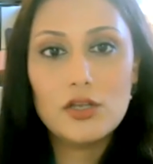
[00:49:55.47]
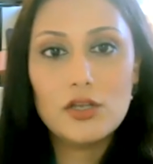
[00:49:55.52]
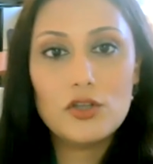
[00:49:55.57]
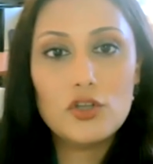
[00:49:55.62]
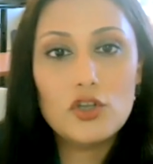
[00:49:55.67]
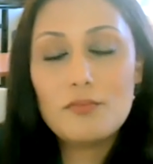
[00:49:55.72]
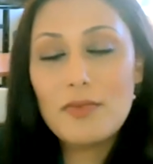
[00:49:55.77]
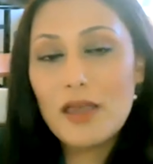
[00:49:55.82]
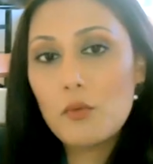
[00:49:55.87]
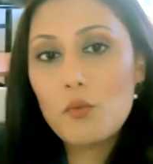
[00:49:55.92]

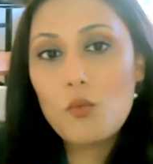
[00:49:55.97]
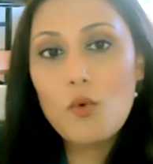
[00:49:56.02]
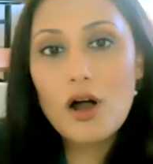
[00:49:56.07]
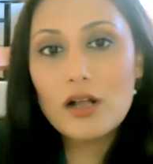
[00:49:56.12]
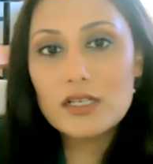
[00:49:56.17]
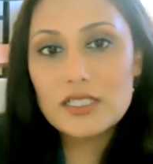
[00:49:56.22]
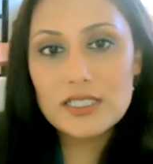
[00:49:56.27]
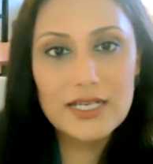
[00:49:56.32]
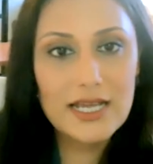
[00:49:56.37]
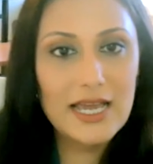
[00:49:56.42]
you may
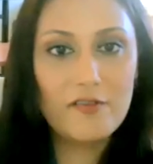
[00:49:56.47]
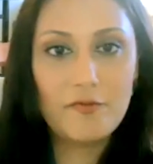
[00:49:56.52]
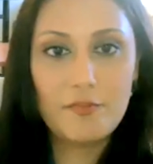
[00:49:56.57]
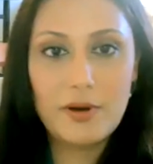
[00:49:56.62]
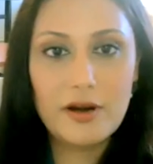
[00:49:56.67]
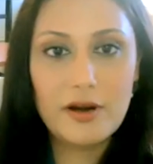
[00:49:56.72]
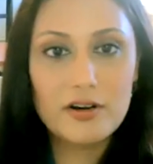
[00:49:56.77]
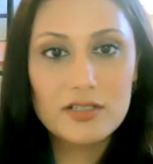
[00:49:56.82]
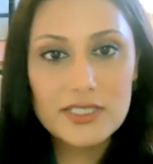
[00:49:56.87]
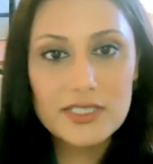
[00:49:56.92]
want to have
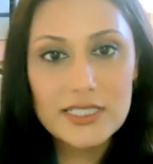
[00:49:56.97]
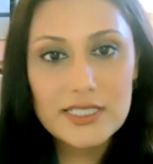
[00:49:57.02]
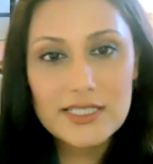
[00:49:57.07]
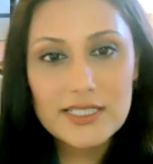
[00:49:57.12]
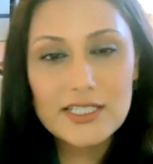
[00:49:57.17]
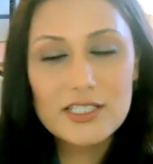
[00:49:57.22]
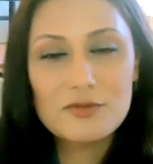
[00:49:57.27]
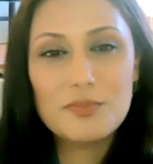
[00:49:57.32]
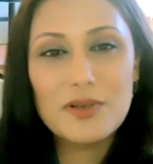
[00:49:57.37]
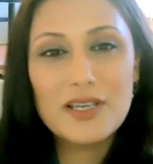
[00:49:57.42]

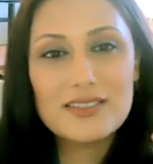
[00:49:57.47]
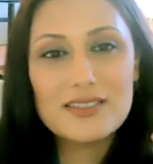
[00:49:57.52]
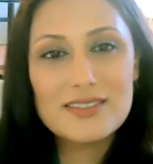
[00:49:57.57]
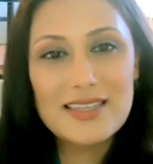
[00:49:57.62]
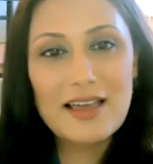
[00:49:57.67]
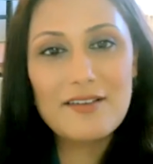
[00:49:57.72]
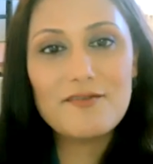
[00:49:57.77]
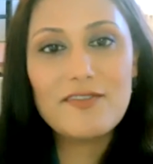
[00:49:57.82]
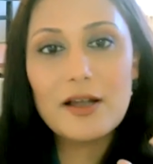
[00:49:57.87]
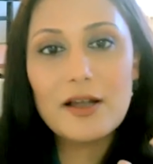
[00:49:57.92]
paresthesias because
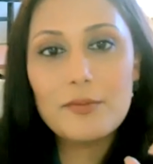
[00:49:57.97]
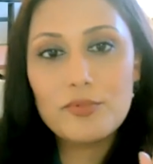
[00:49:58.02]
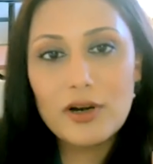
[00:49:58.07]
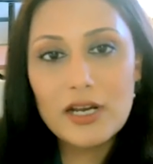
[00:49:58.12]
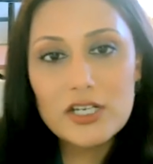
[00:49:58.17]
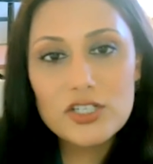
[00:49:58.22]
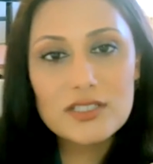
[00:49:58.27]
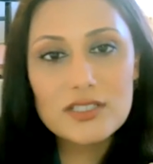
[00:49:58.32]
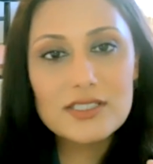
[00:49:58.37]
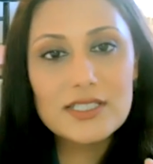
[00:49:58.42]
that
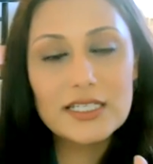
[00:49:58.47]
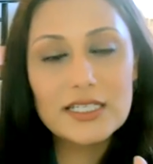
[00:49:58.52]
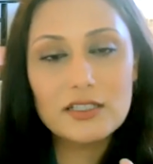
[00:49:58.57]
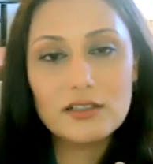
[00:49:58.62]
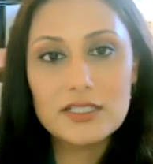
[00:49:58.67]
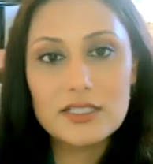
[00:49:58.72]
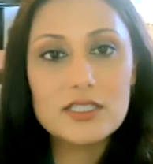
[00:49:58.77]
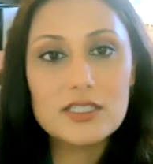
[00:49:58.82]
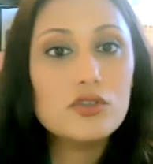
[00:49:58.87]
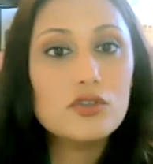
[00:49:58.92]
vibration
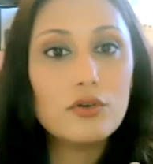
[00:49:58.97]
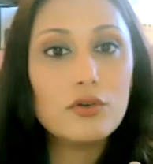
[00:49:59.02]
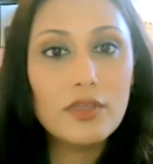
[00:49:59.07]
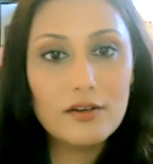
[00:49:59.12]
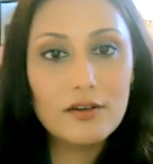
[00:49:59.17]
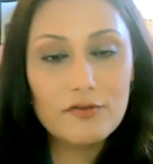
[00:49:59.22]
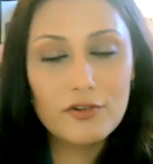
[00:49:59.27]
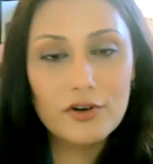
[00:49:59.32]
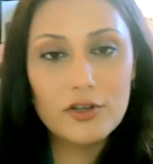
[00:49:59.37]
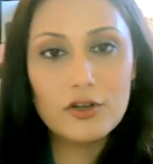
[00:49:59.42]
signal is
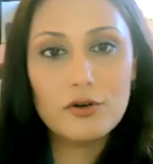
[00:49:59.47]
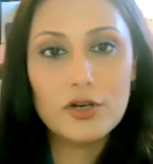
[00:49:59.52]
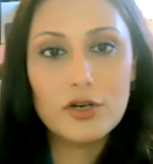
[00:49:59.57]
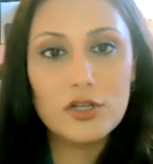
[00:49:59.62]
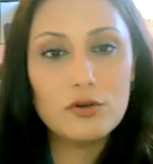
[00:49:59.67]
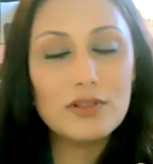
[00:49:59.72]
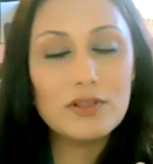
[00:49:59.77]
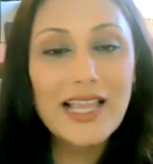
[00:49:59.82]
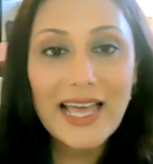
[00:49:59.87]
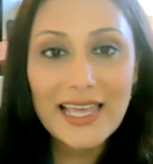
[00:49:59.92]
soothing for you, or
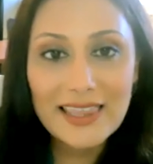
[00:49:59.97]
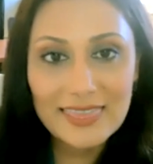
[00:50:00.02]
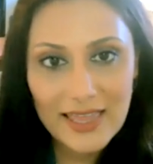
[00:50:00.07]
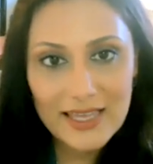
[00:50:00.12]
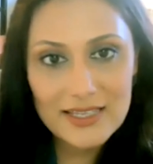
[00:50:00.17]
you like